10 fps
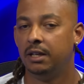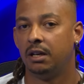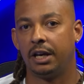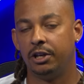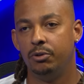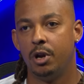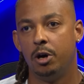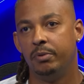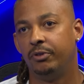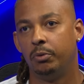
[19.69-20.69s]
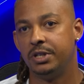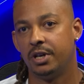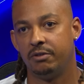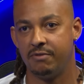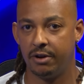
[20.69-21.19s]
Like, before we
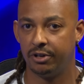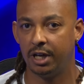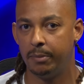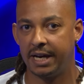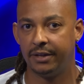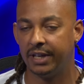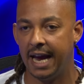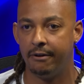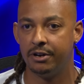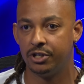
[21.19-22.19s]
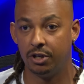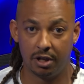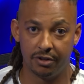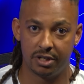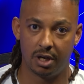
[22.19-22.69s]
turn around and go back in the garage and look
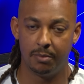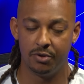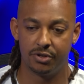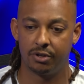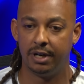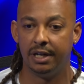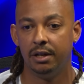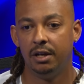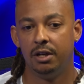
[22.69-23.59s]
at the time on the screen,